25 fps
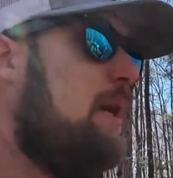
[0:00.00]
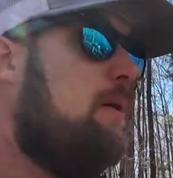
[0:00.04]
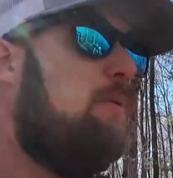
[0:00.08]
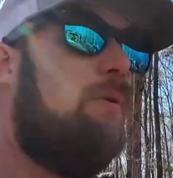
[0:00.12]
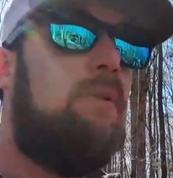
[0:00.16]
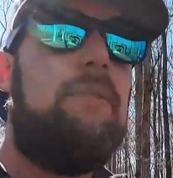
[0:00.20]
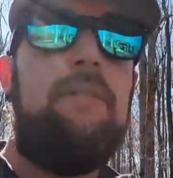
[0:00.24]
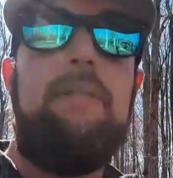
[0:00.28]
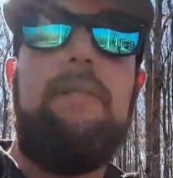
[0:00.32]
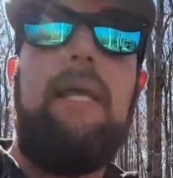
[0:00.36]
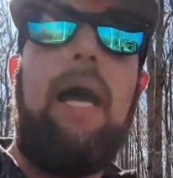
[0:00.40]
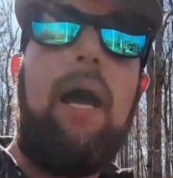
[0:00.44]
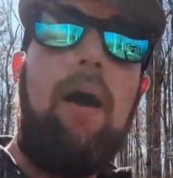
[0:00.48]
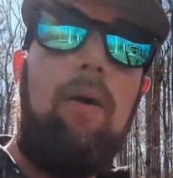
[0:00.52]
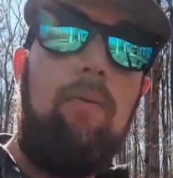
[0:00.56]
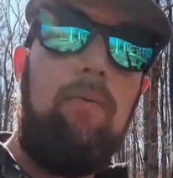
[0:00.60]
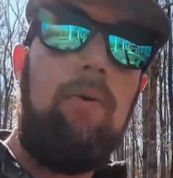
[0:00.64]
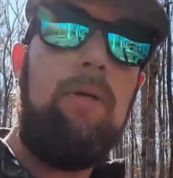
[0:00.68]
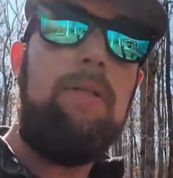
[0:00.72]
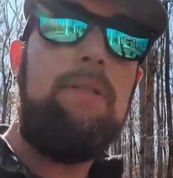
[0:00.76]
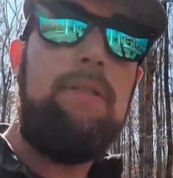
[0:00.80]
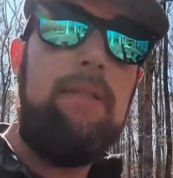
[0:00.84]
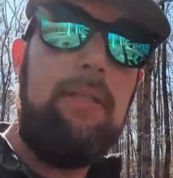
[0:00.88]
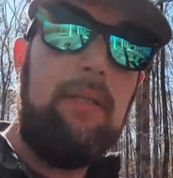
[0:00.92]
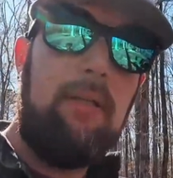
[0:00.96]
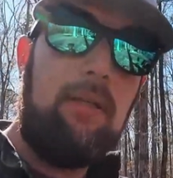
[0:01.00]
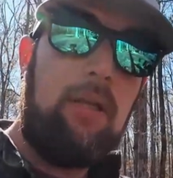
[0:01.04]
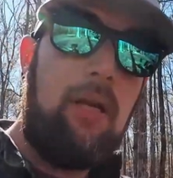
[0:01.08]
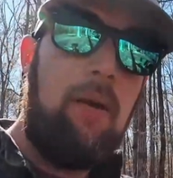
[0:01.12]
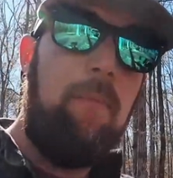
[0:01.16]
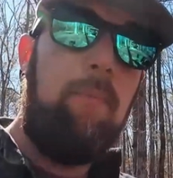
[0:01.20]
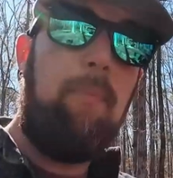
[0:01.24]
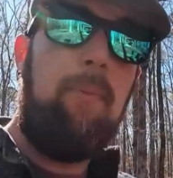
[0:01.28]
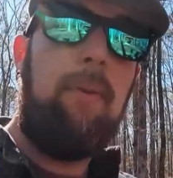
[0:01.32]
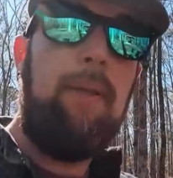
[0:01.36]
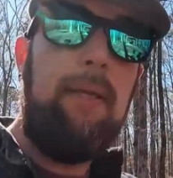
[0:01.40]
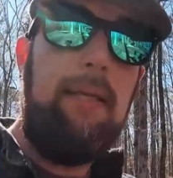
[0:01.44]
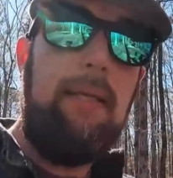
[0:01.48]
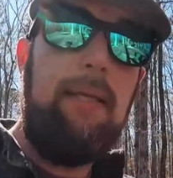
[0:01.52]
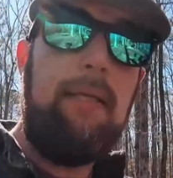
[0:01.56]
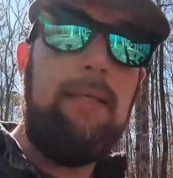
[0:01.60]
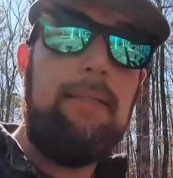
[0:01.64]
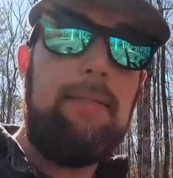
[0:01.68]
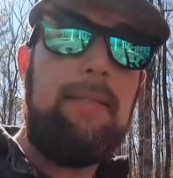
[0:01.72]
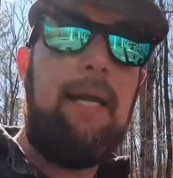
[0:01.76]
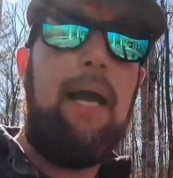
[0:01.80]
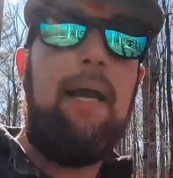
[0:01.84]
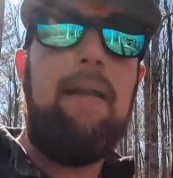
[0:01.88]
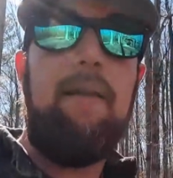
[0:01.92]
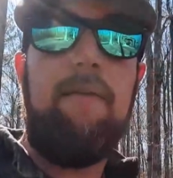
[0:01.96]
the complete
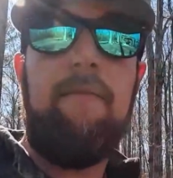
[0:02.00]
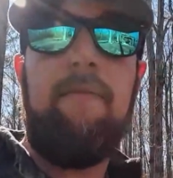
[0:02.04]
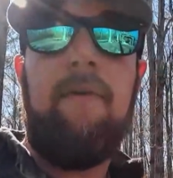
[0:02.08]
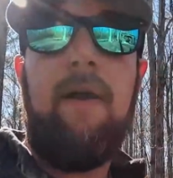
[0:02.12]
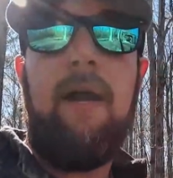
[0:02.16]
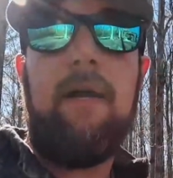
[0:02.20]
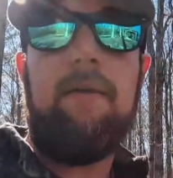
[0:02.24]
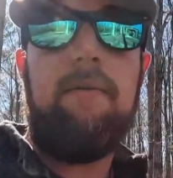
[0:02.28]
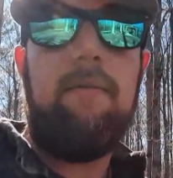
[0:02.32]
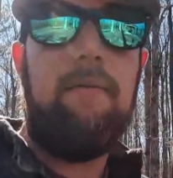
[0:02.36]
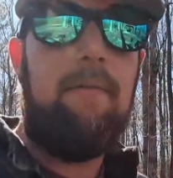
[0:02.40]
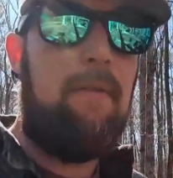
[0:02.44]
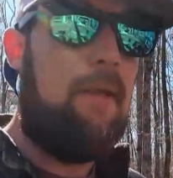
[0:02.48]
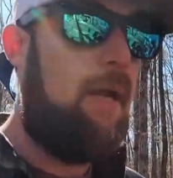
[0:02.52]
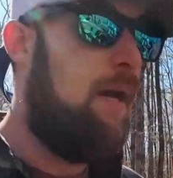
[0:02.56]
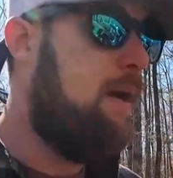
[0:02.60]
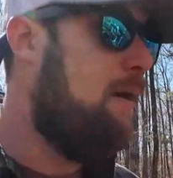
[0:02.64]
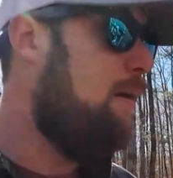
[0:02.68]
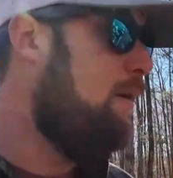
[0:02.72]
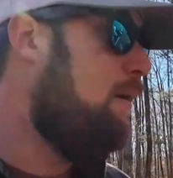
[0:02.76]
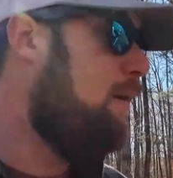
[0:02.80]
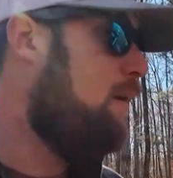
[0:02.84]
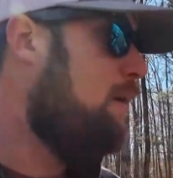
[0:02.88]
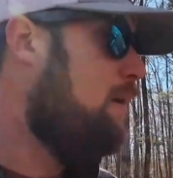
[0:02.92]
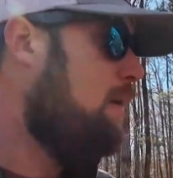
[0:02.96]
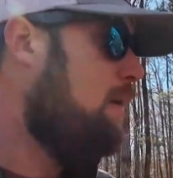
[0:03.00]
deciding factor there.